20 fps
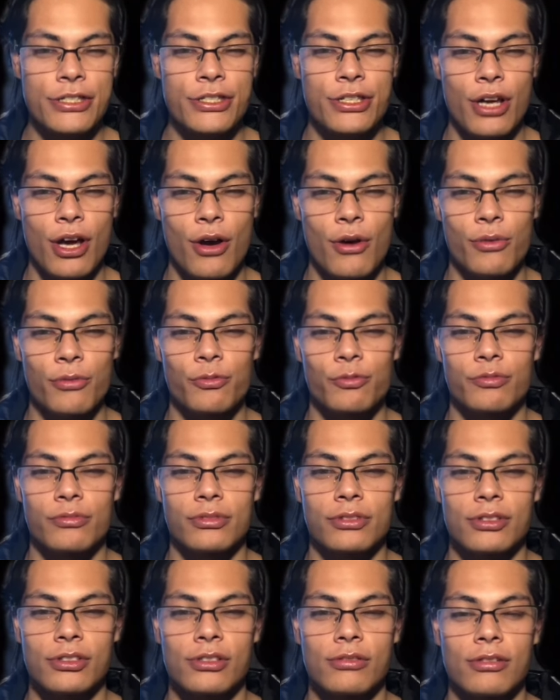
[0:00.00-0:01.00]
don't
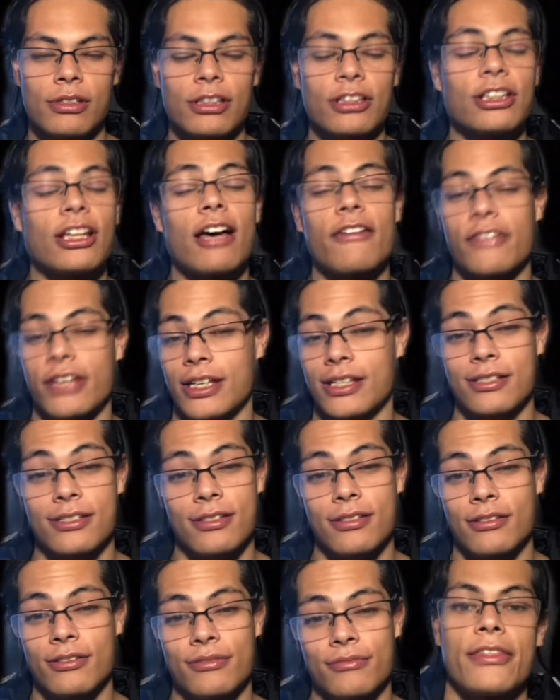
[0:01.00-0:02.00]
love
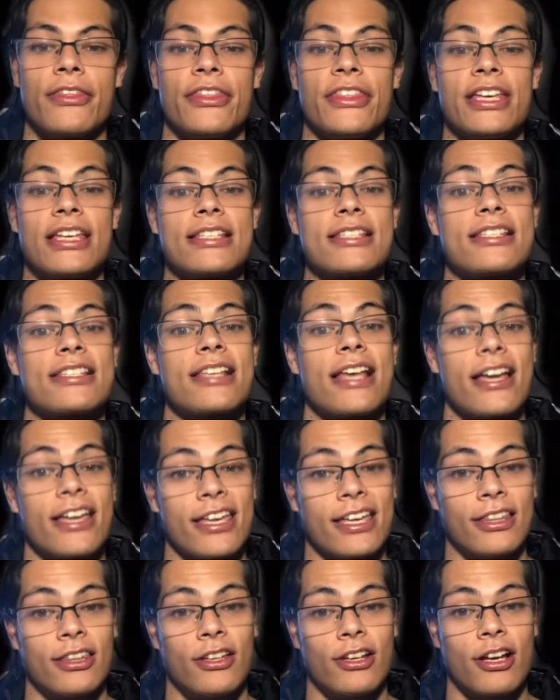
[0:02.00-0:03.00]
it. This
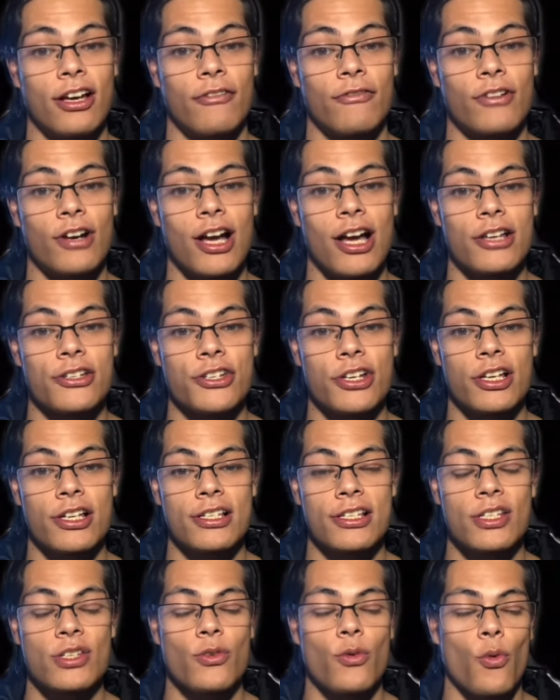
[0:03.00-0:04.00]
second look of
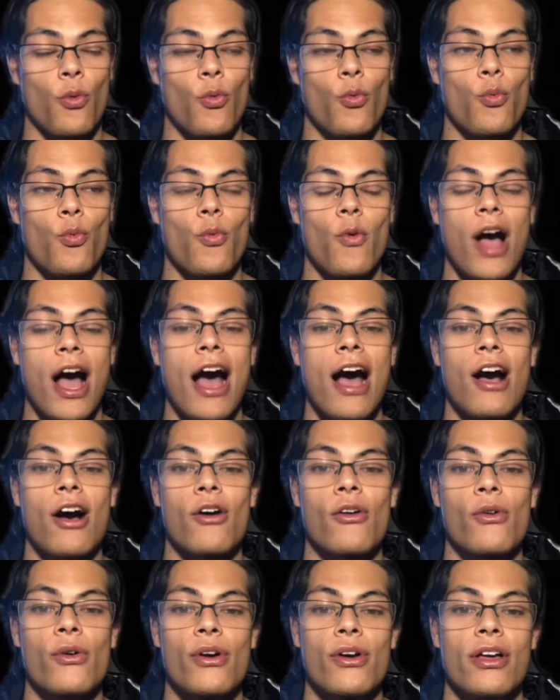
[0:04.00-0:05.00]
Raja's,
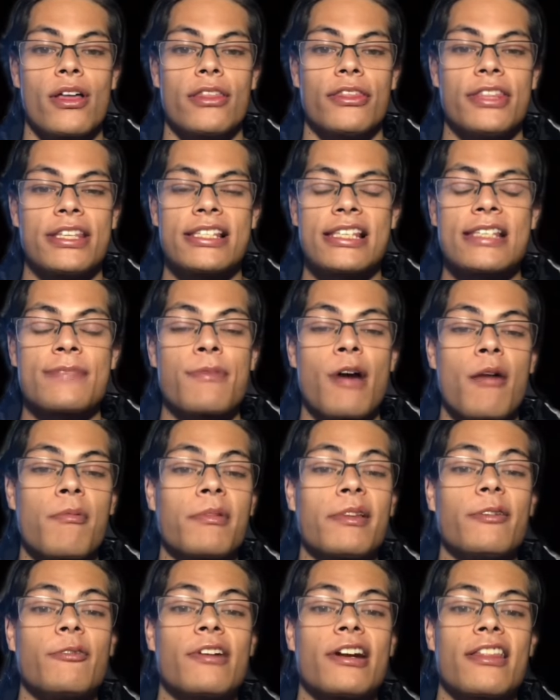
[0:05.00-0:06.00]
wow. This is
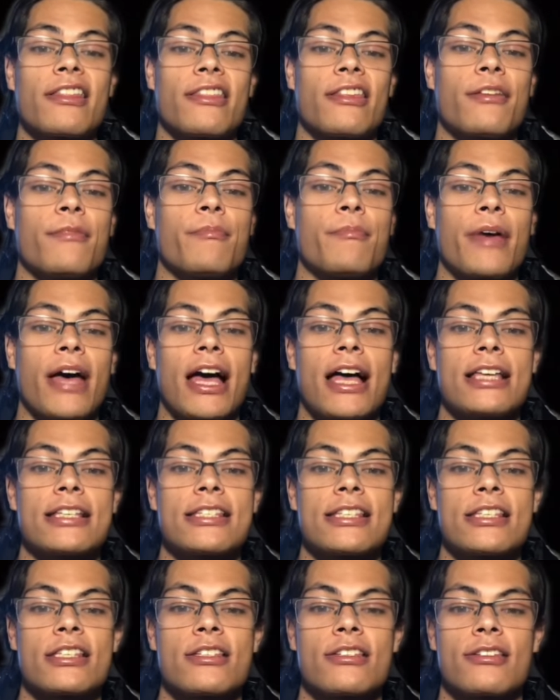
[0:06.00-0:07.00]
probably one of the
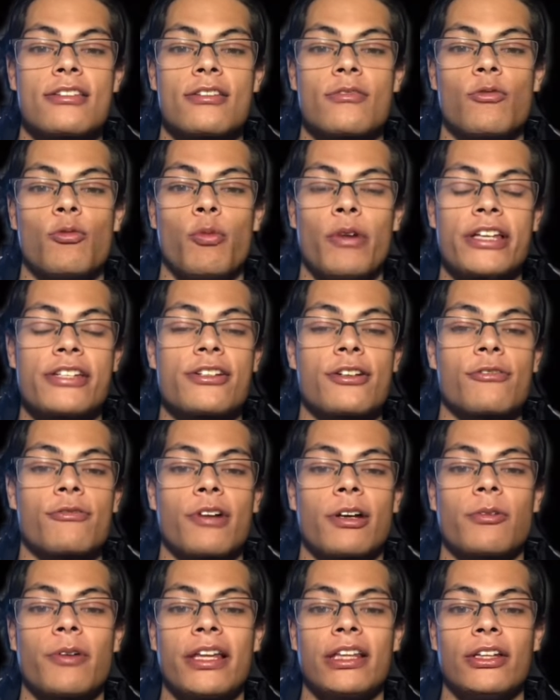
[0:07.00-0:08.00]
best winter
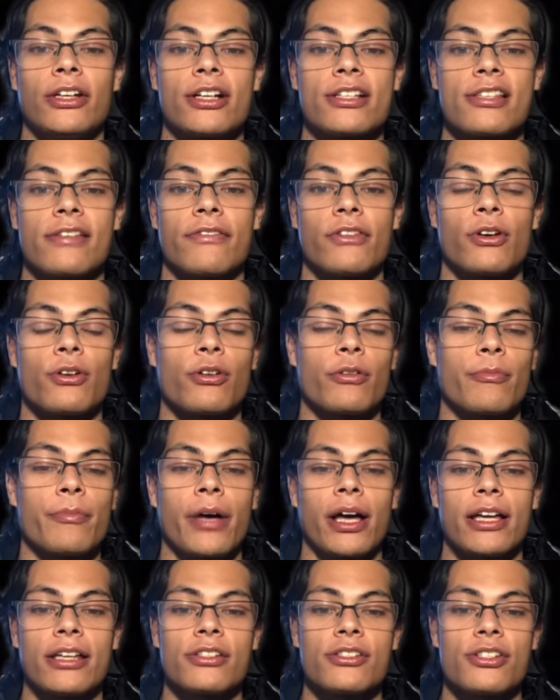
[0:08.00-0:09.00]
runway looks of the whole
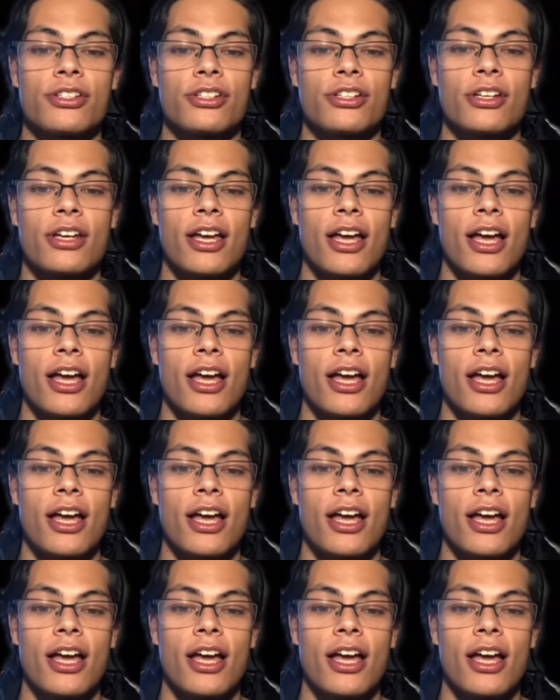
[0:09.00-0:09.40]
bunch.